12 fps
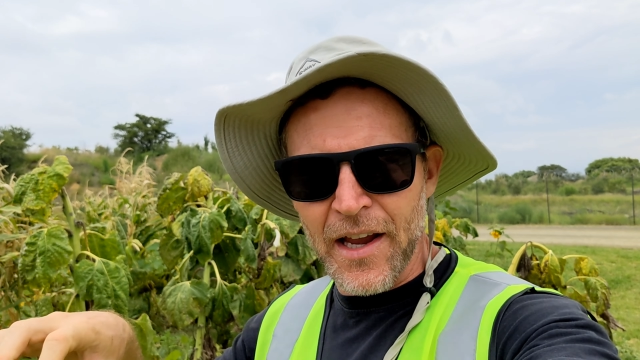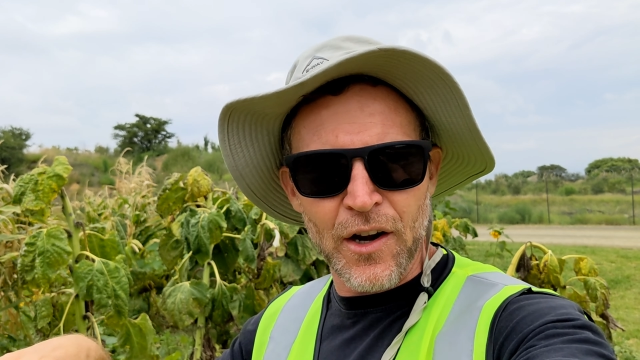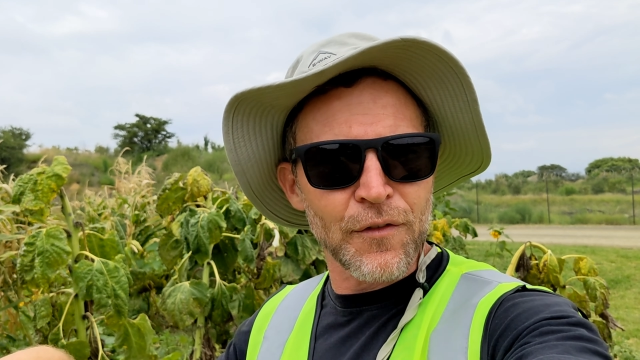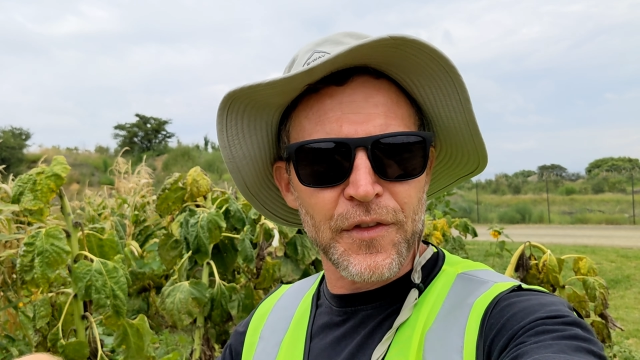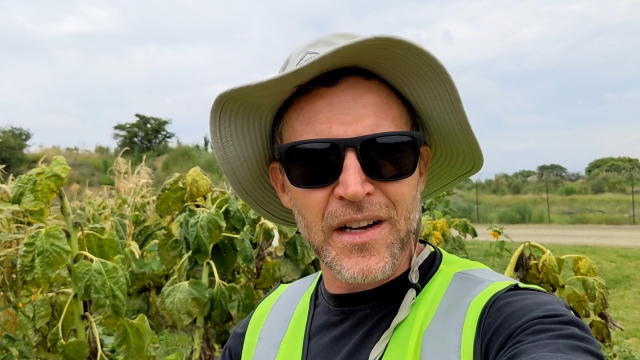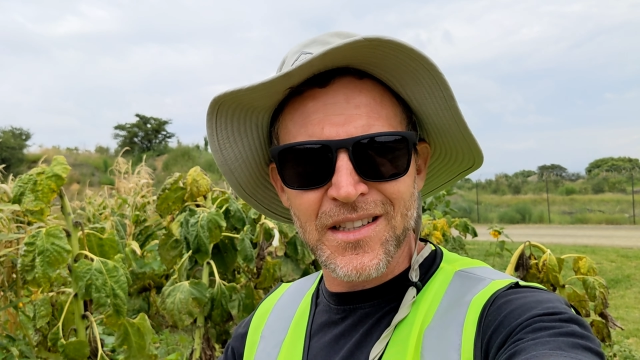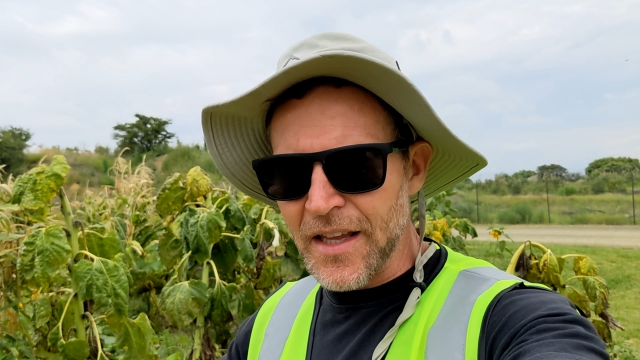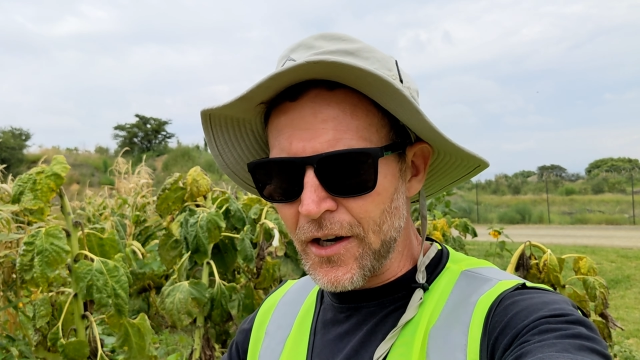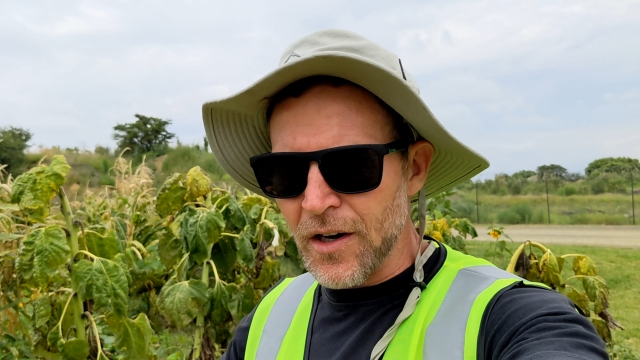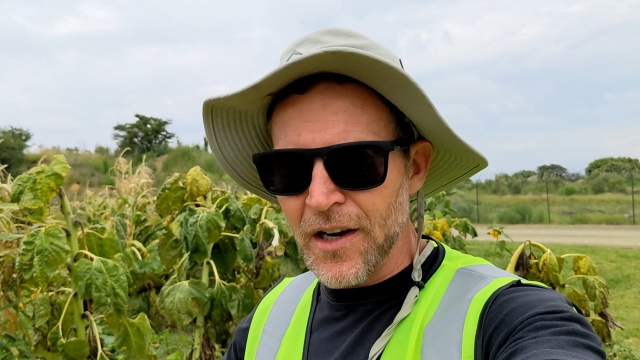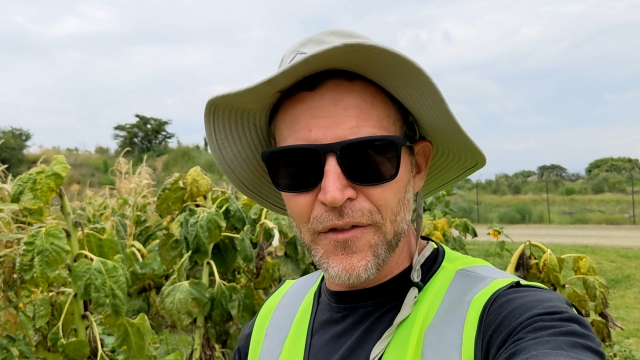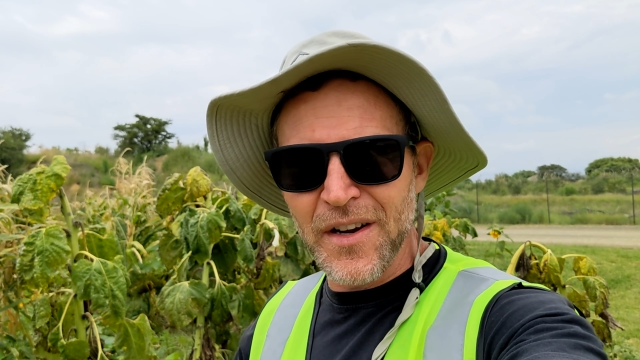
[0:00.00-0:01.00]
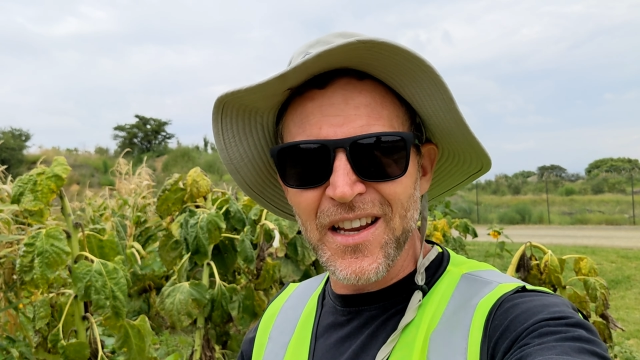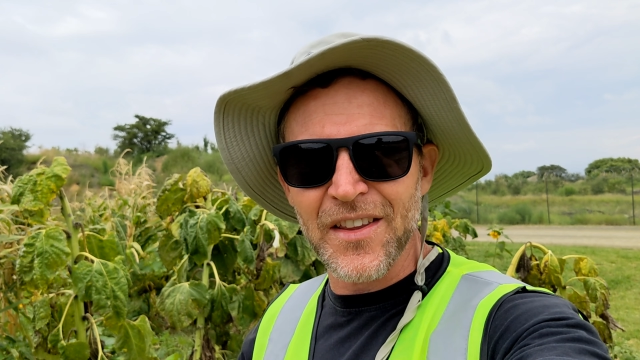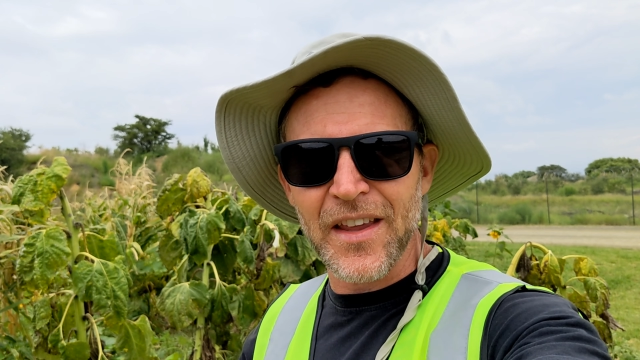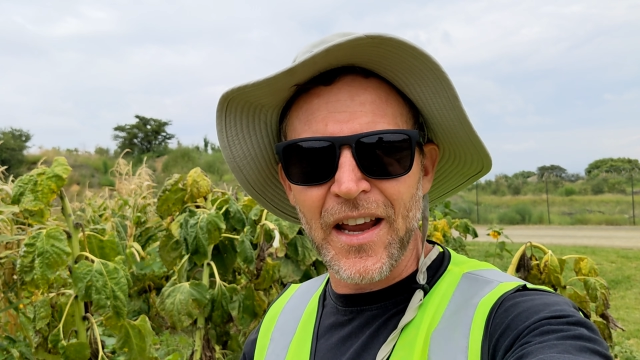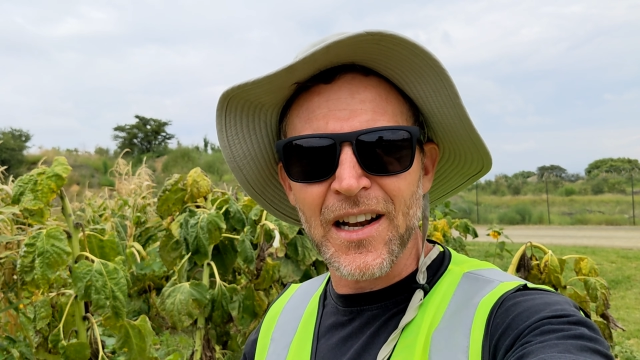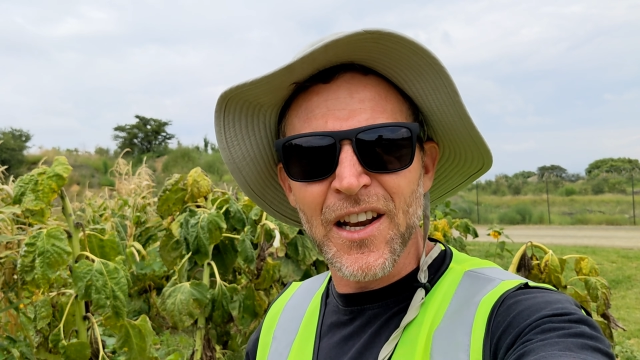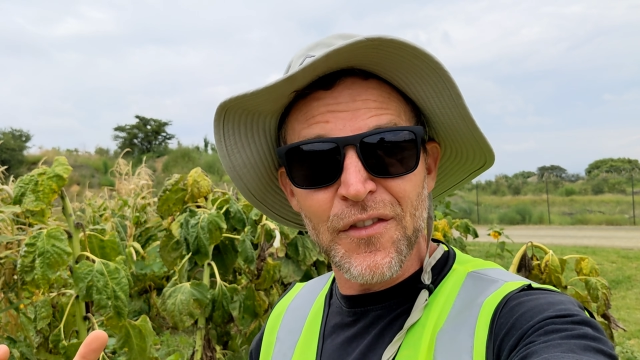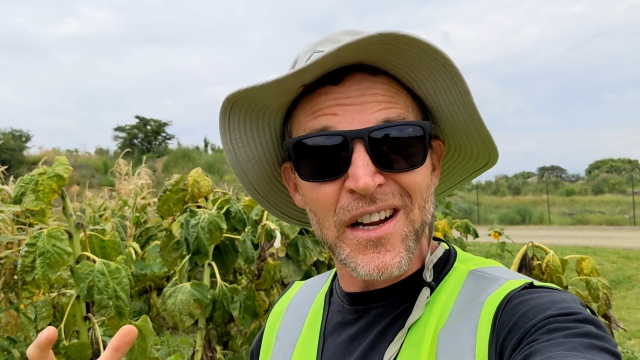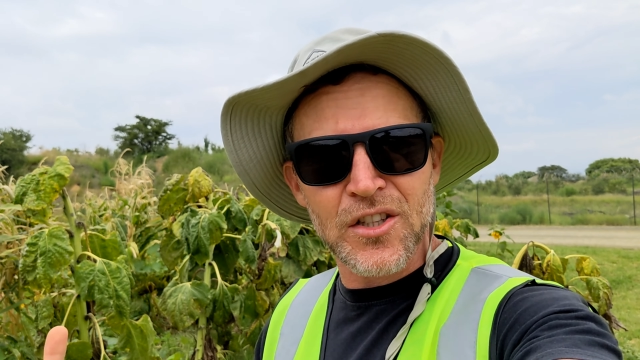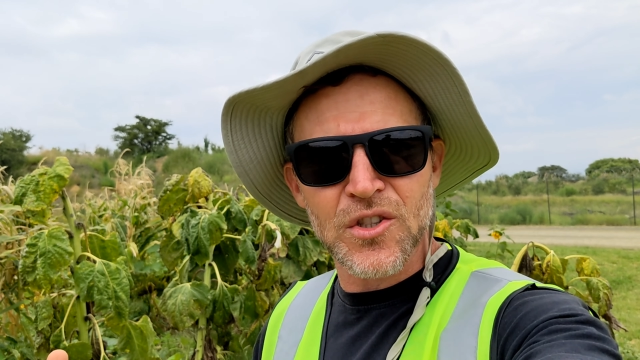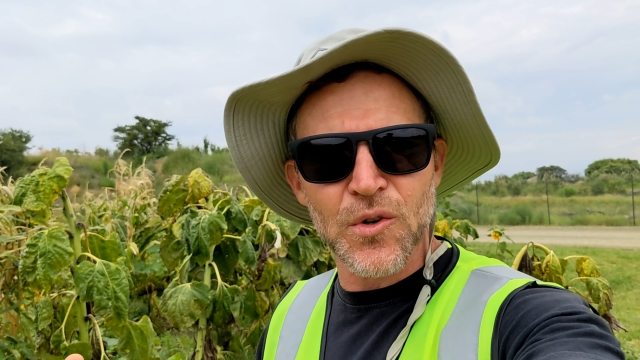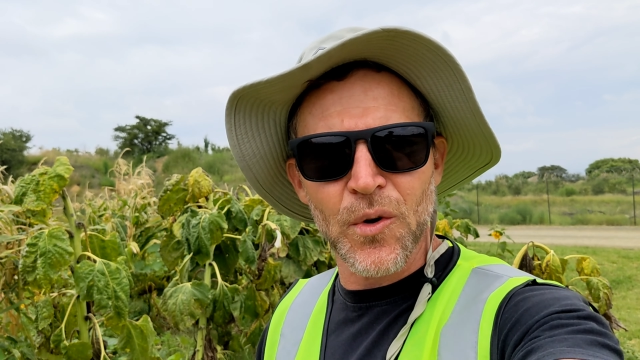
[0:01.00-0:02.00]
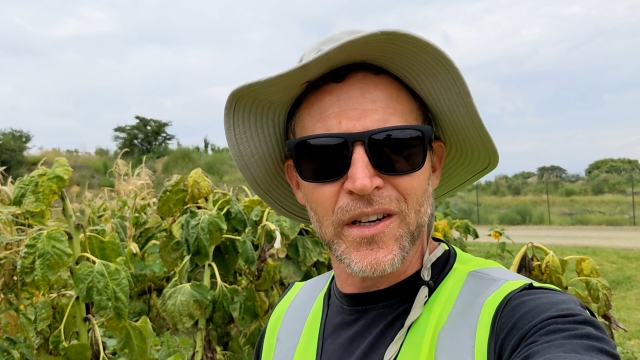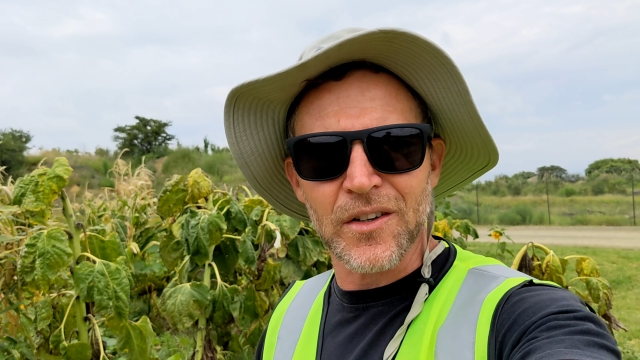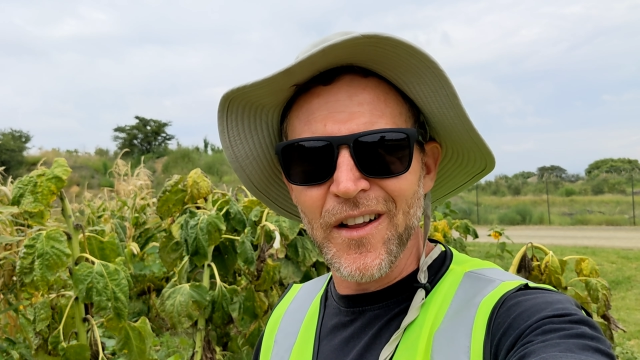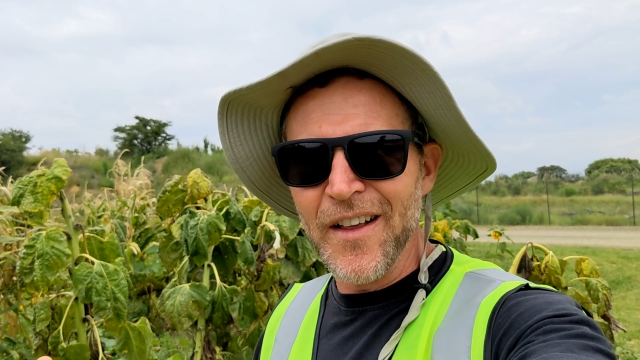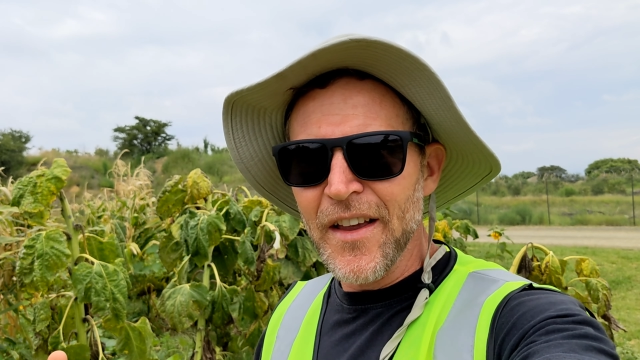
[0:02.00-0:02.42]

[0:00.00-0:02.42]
and of things that are living in there, living soil.